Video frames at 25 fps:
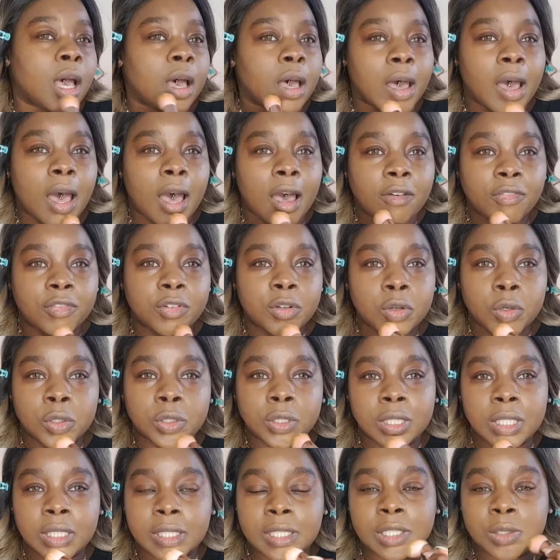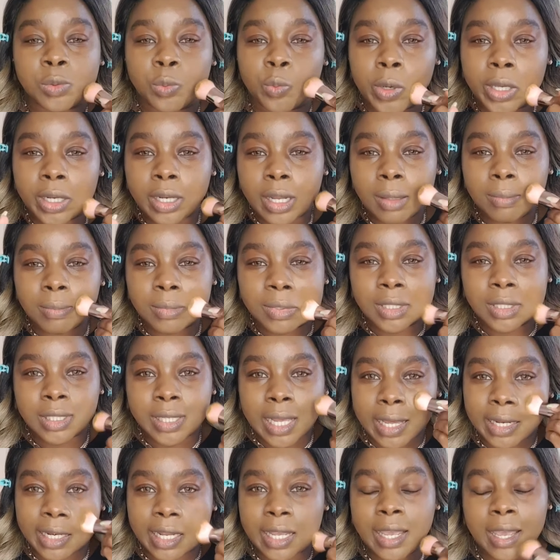I've noticed when I'm
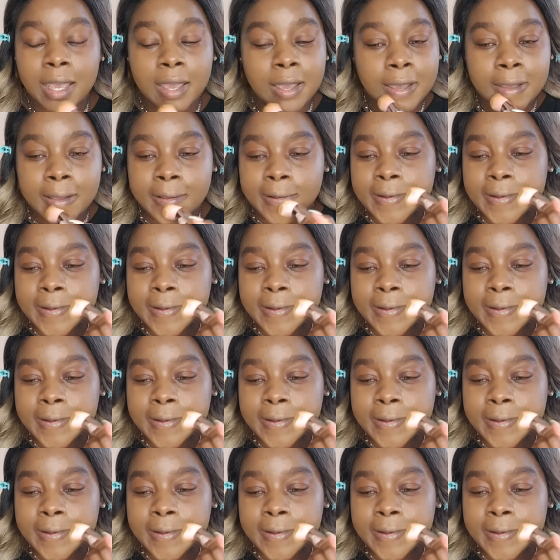sat here